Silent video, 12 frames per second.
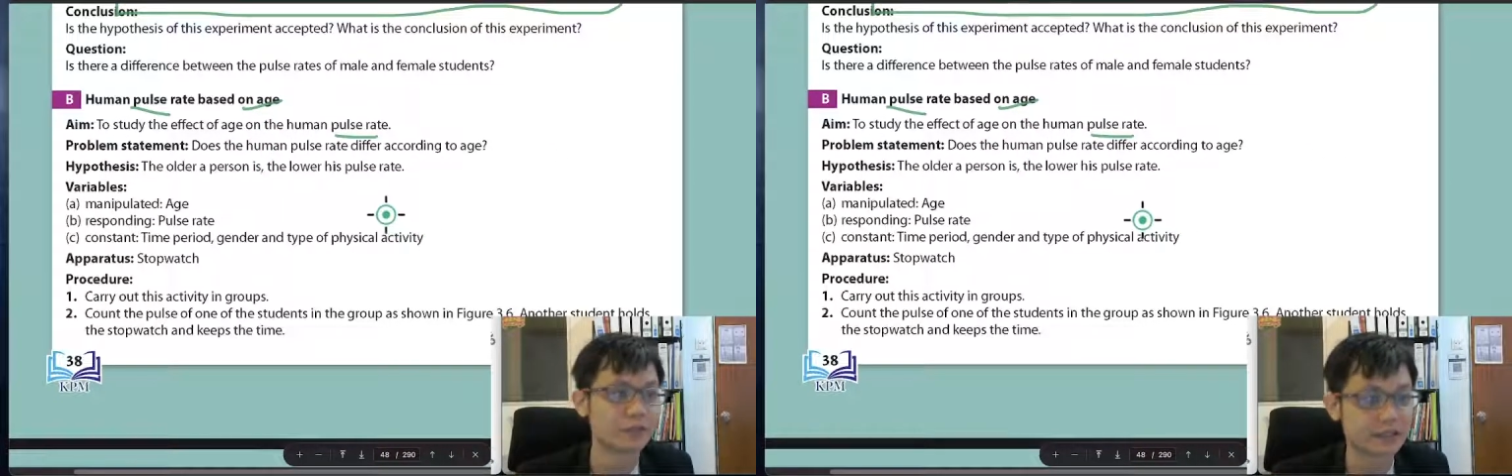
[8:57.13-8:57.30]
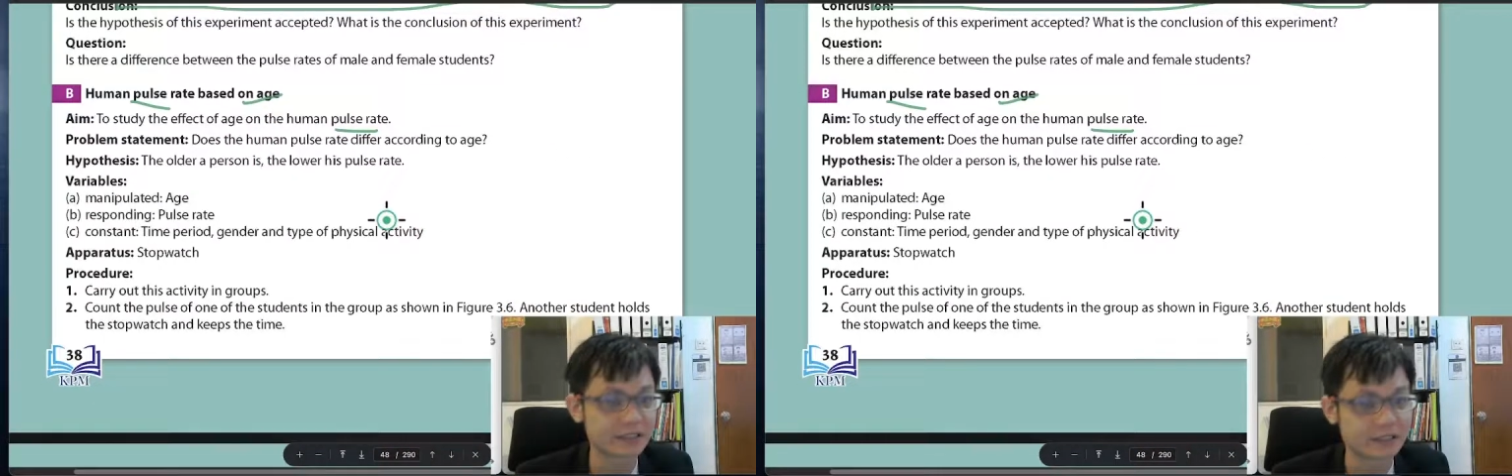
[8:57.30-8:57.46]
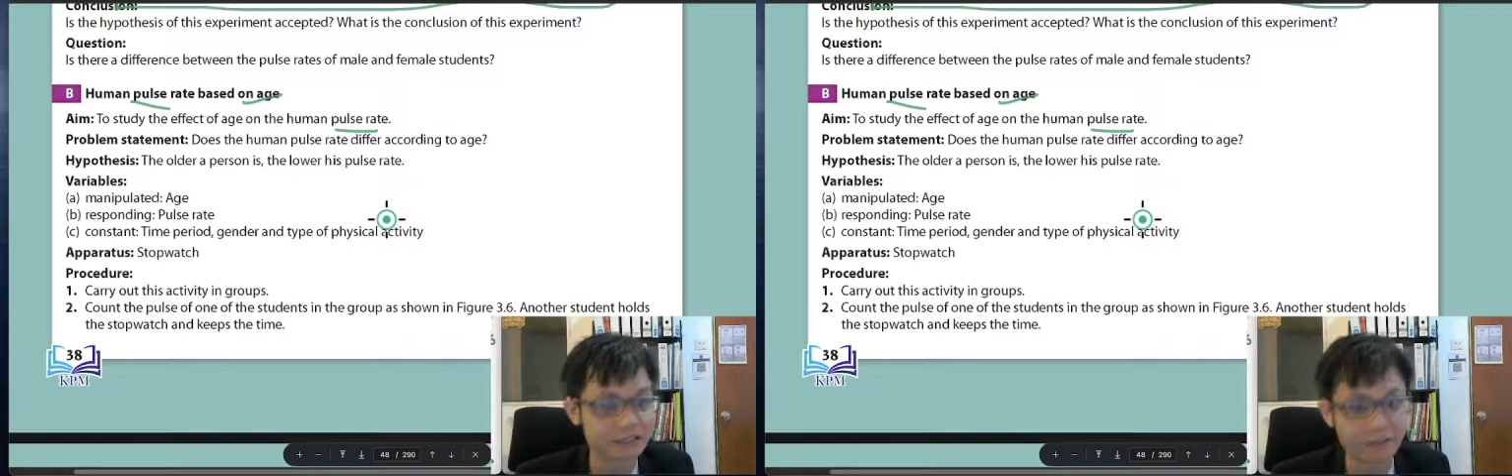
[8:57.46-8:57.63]

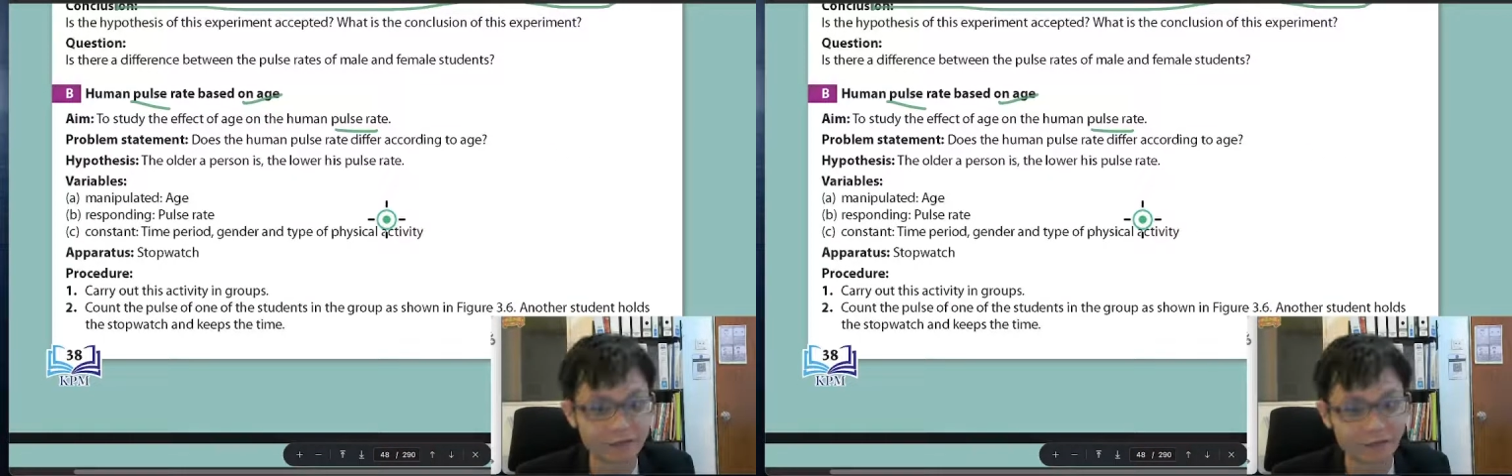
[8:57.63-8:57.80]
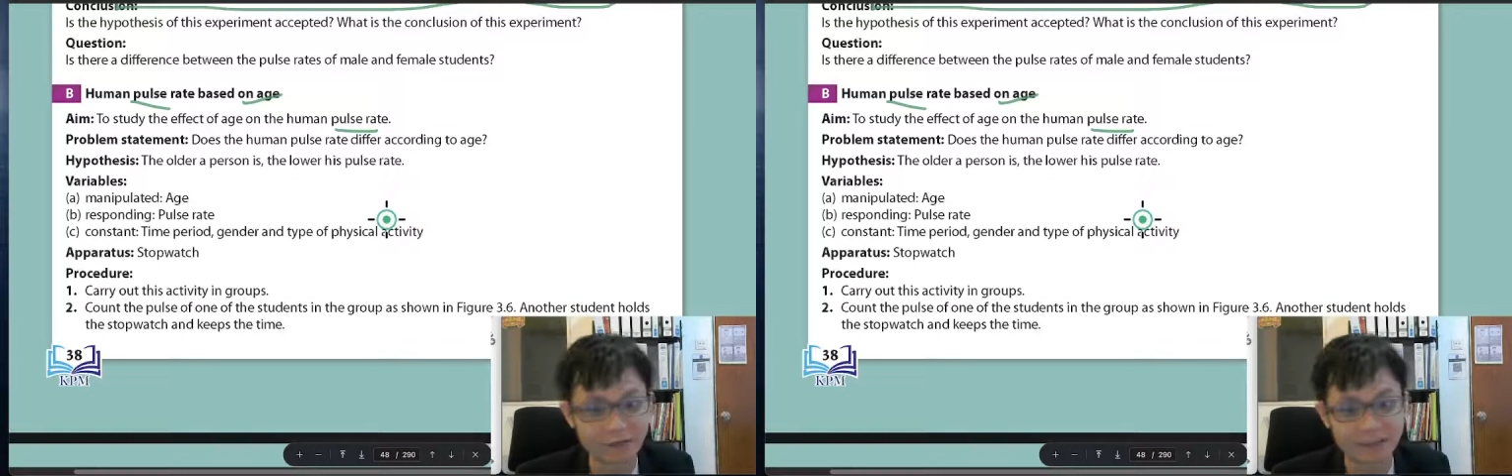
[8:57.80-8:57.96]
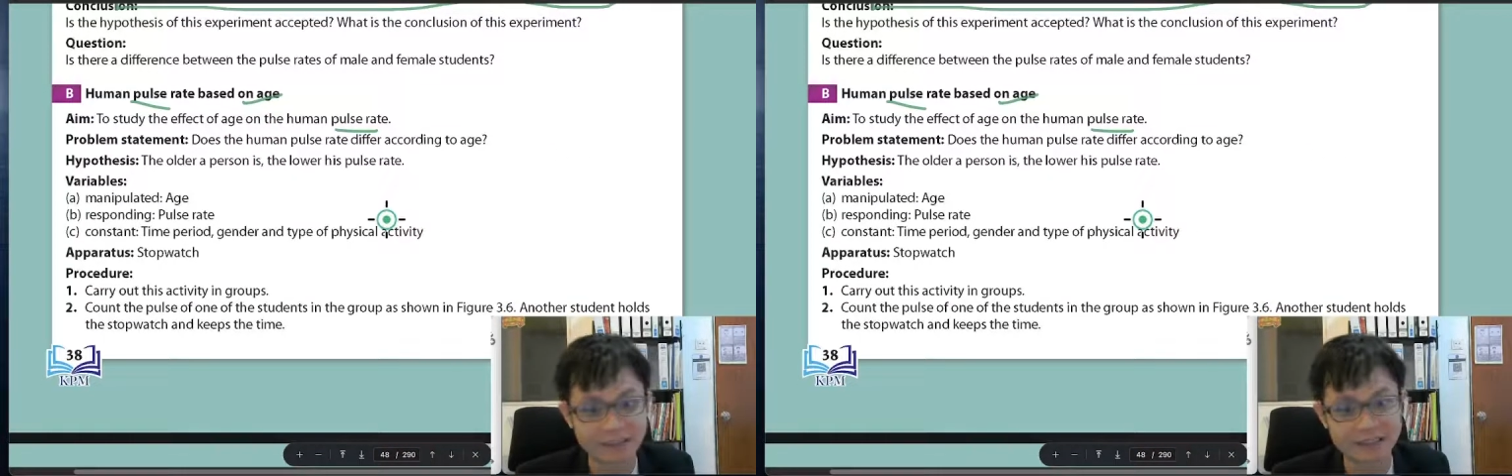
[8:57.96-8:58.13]
just now we already
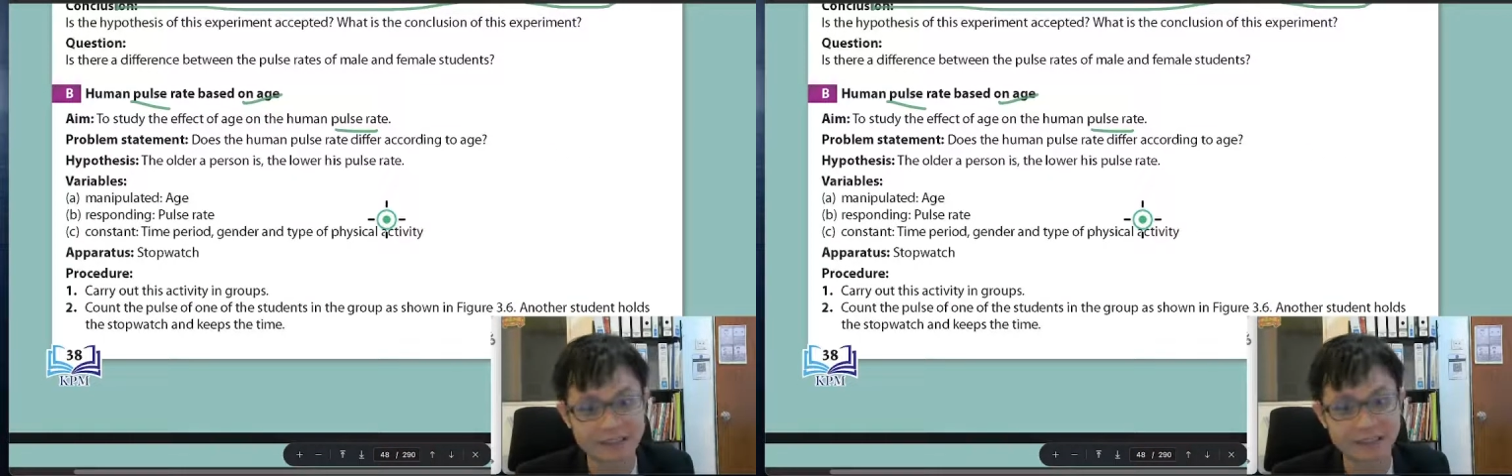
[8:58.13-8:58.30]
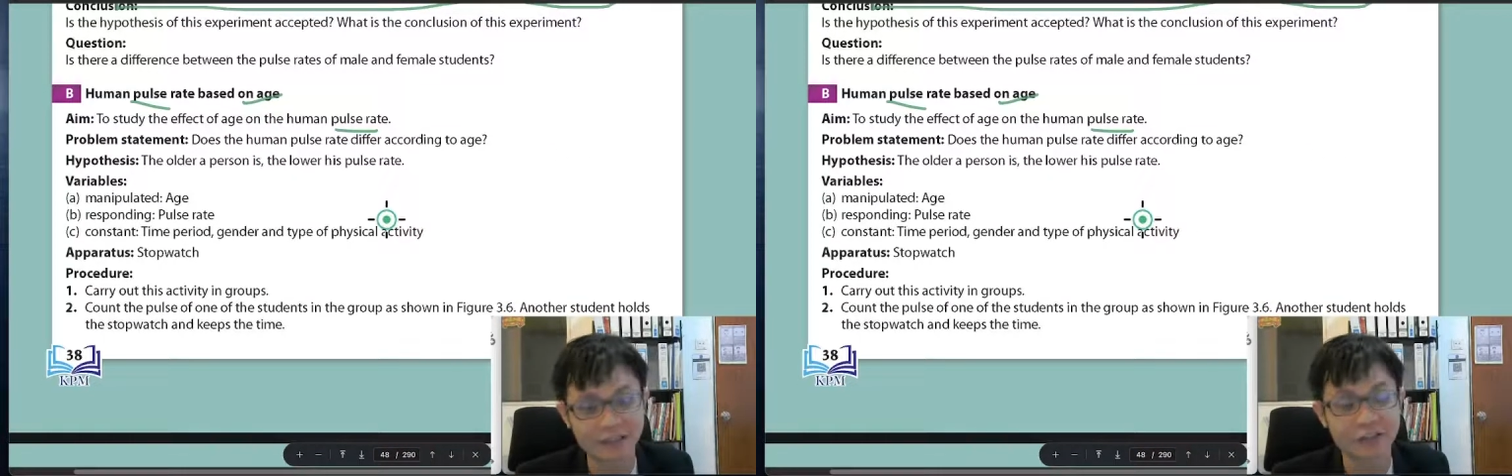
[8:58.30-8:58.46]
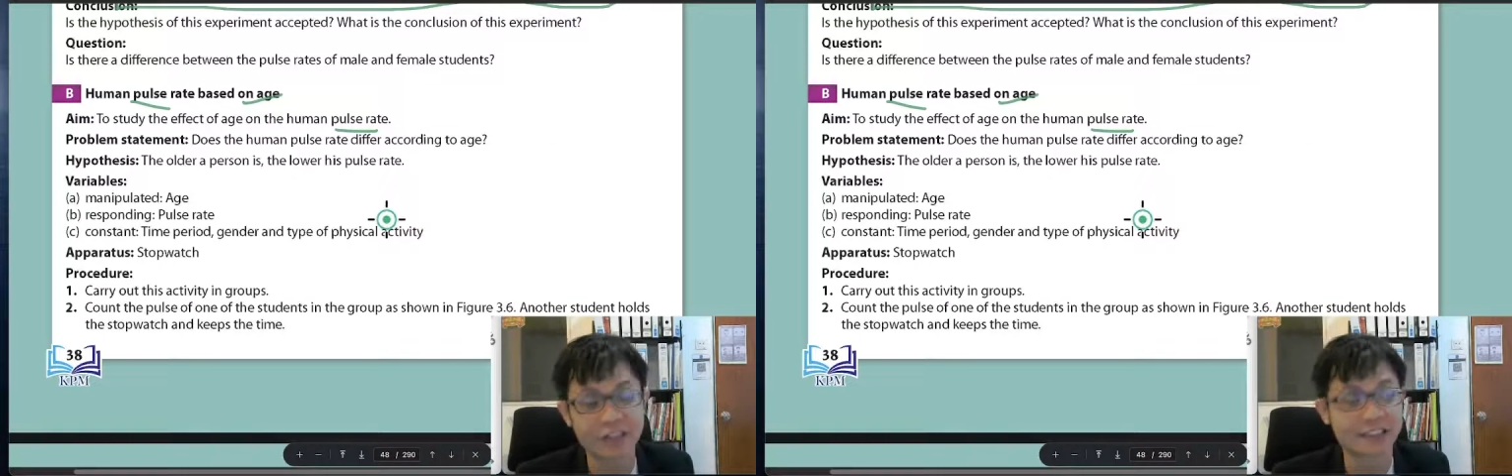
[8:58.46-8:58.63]
see the
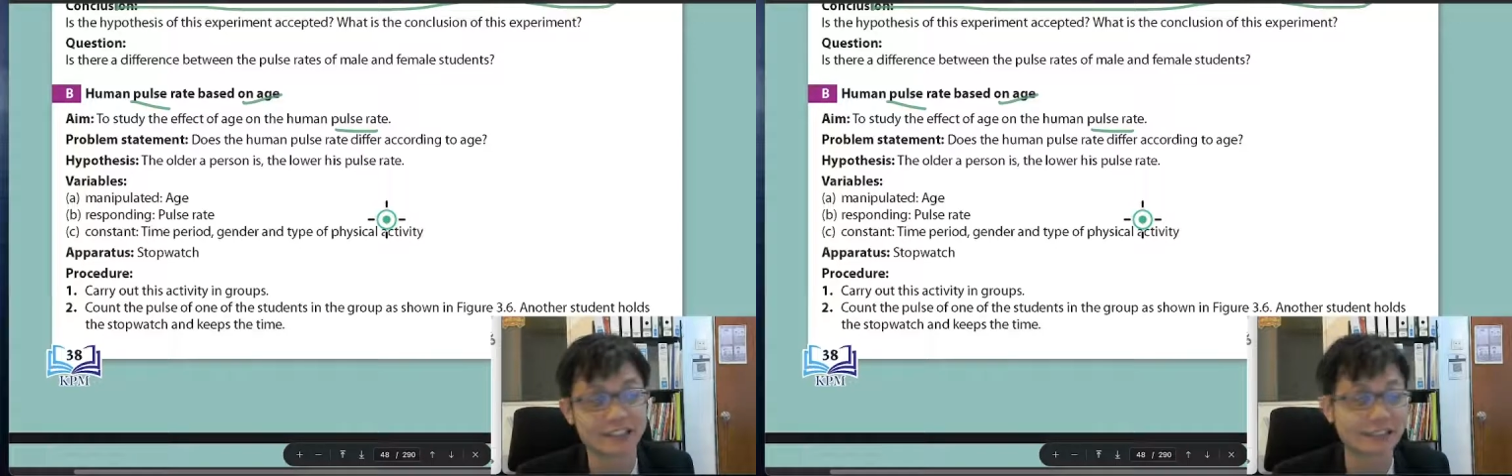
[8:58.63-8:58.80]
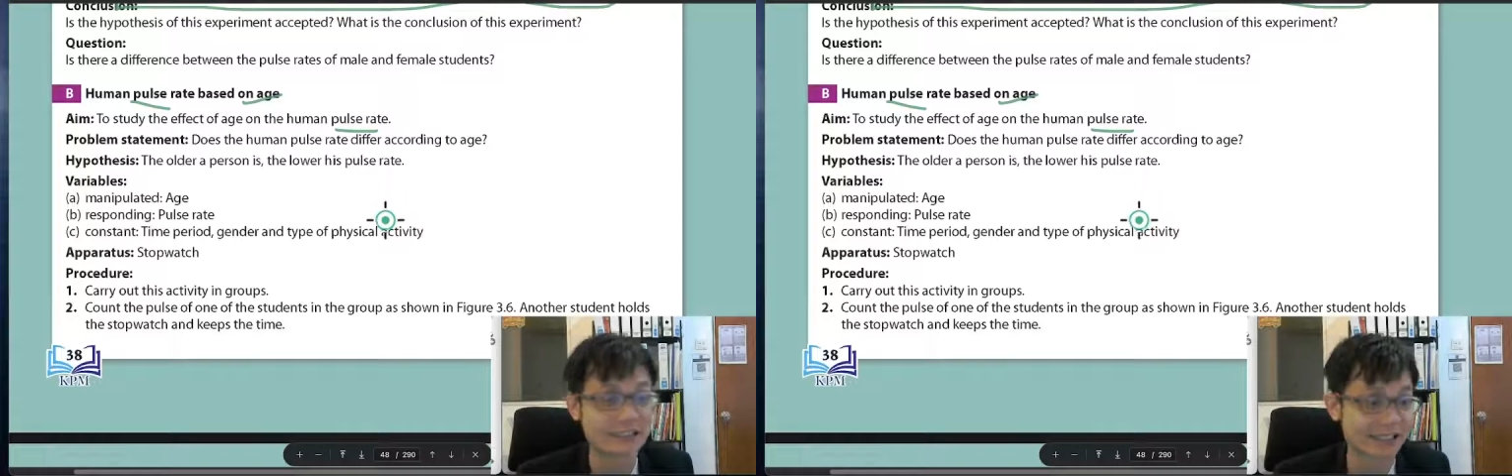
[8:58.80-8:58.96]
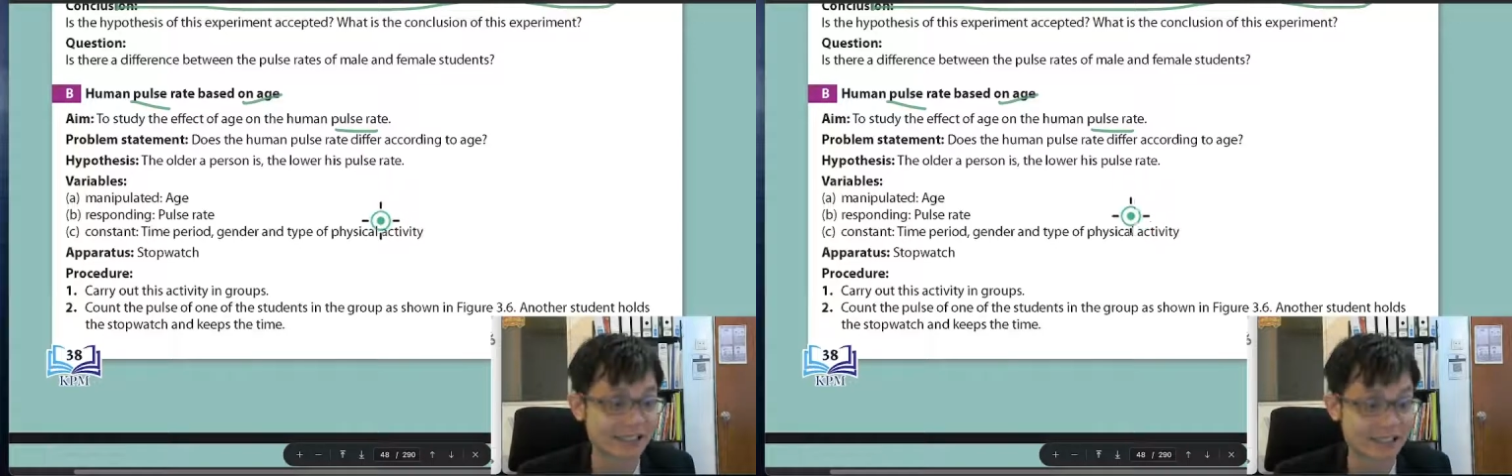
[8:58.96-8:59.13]
range is
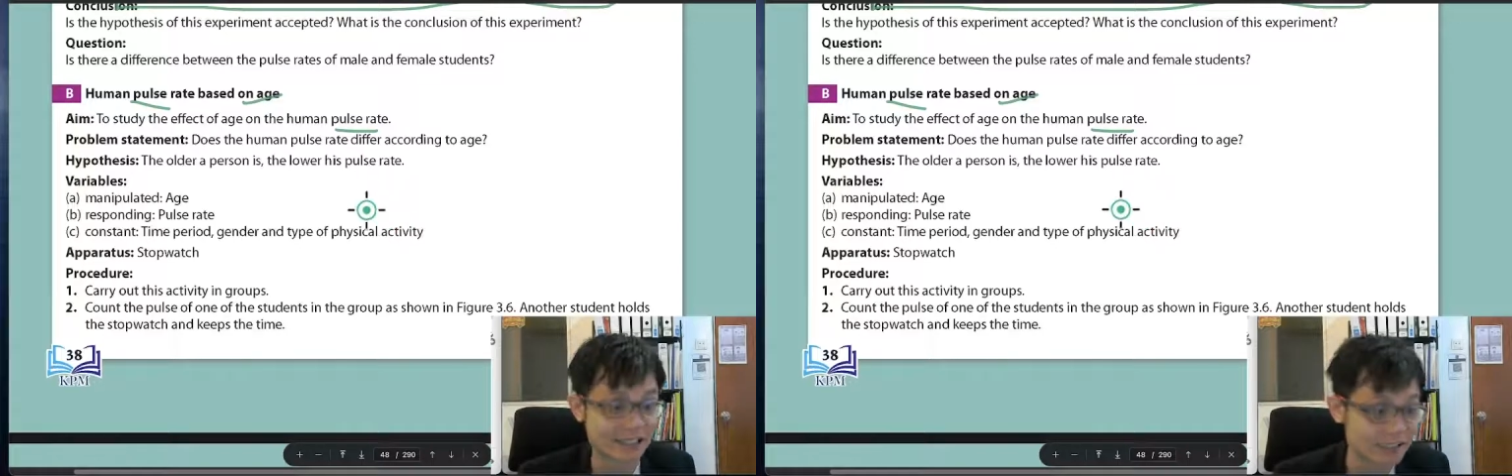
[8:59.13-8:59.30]
60